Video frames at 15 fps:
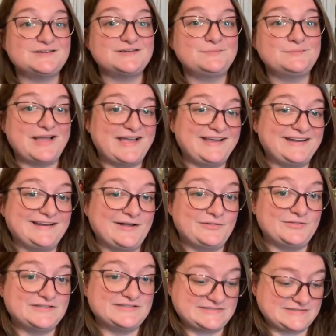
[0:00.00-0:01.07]
buy it now
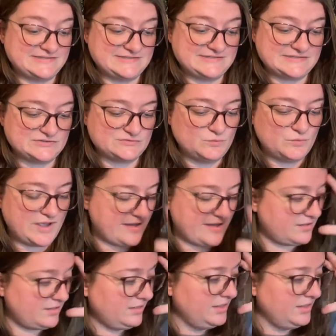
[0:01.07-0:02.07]
listings as well.